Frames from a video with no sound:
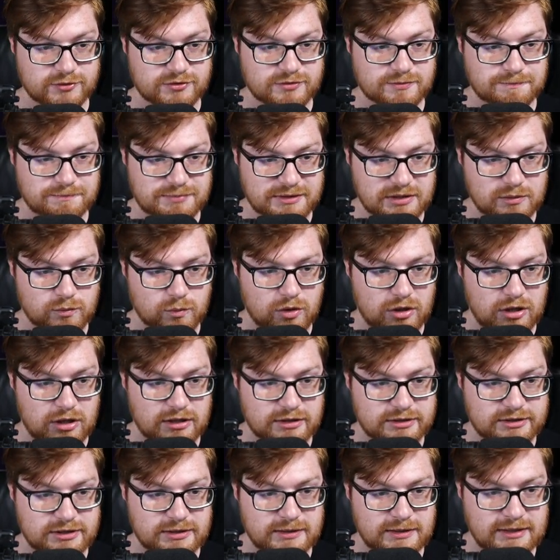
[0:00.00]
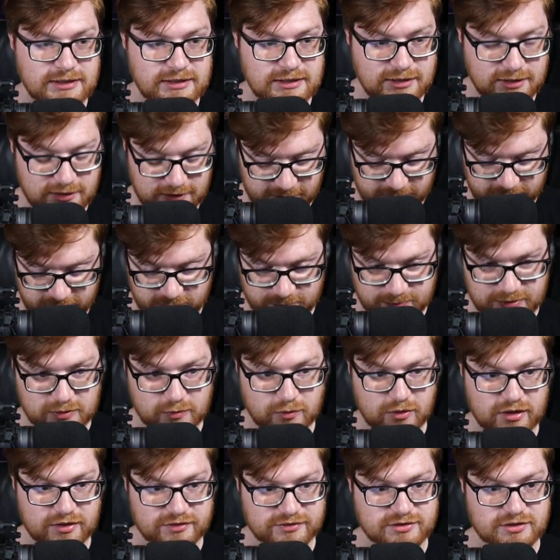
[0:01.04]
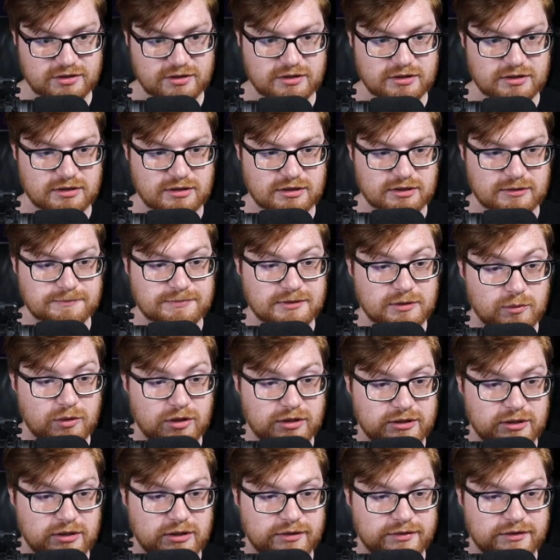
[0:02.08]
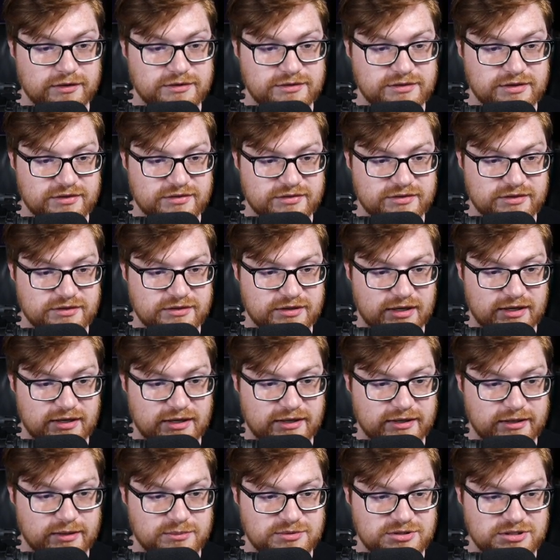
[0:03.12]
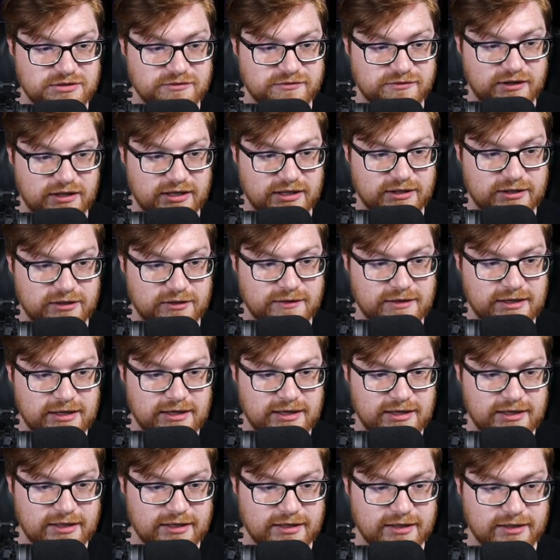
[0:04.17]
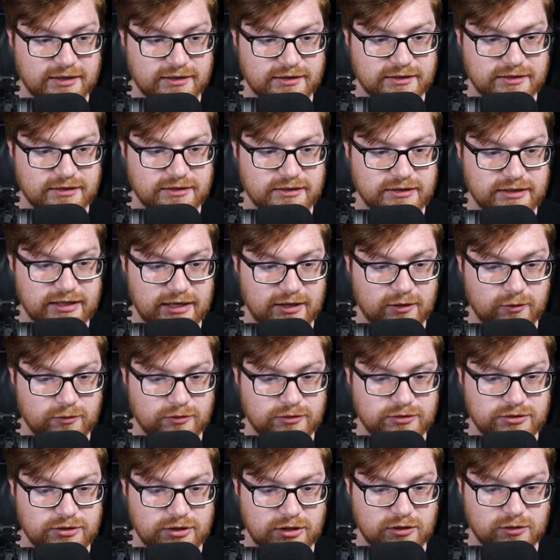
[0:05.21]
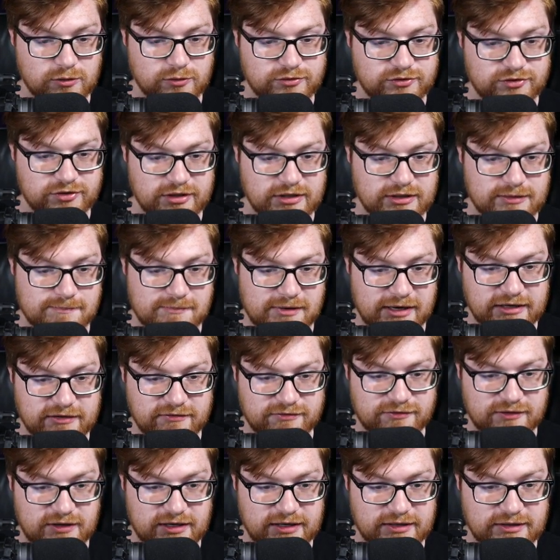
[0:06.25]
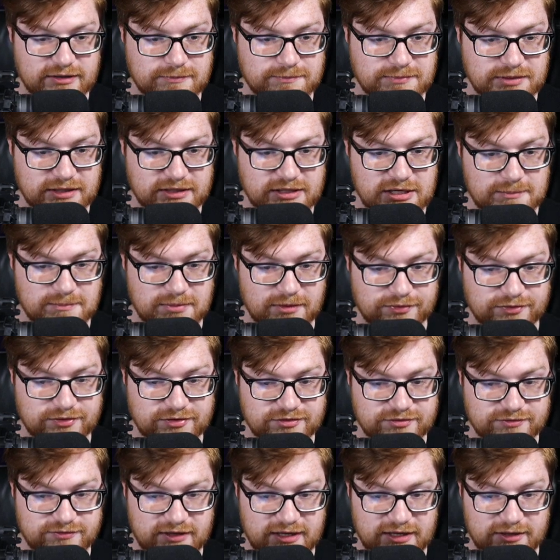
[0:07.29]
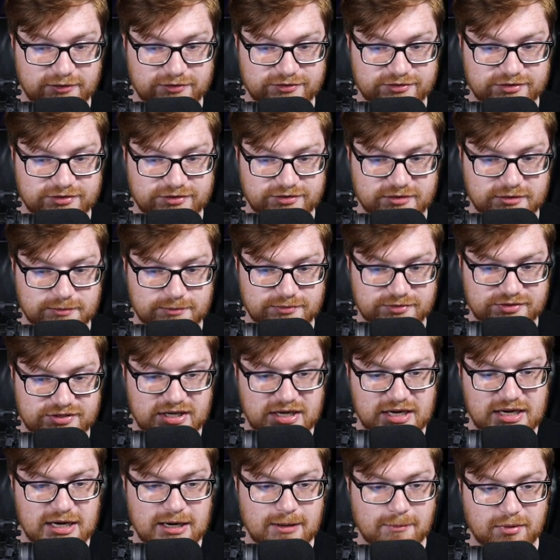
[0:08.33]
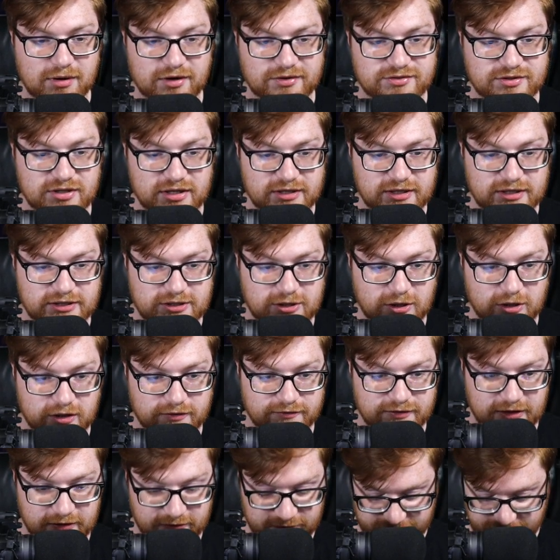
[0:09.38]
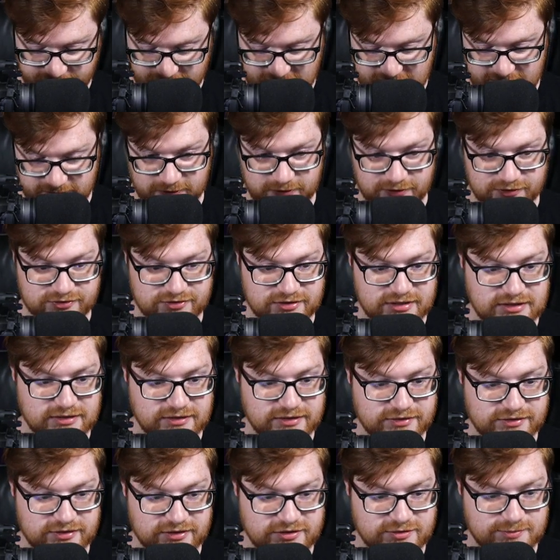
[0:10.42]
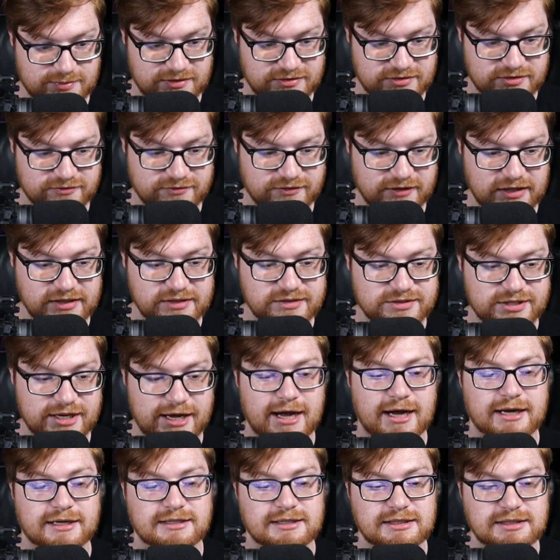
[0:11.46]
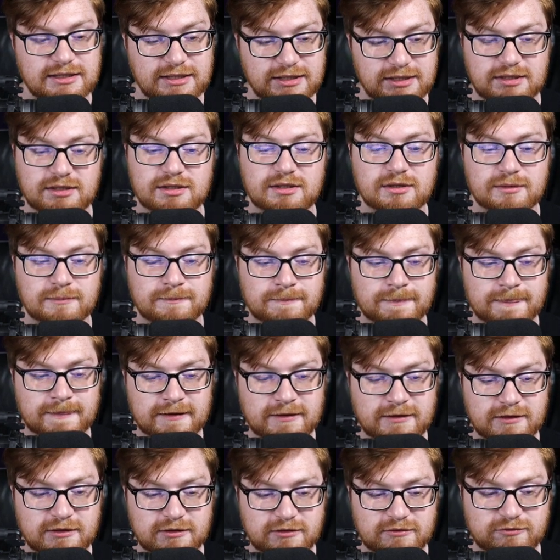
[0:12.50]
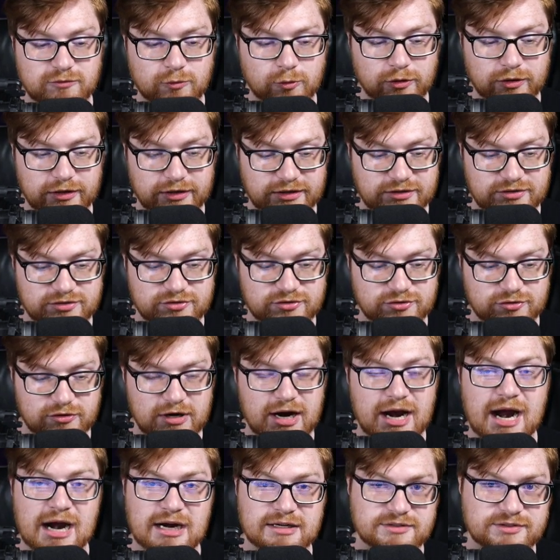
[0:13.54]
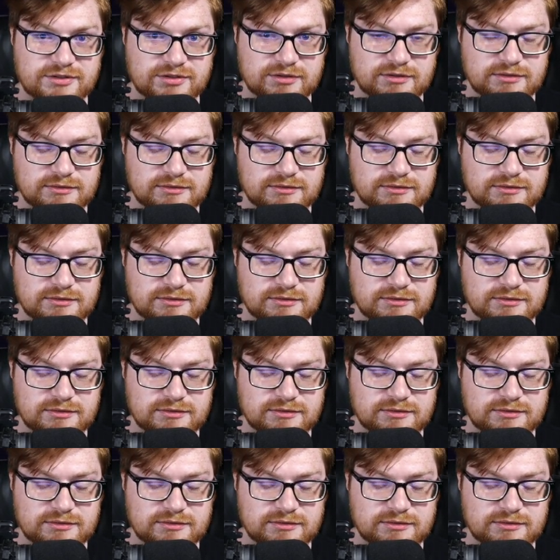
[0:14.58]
Binwalk. I'll use binwalk, uh, binwalk on the disk.img file. And now note, it might find and pick up on these file systems, but it's not going to carve out files unless I specify TAC-E for extract.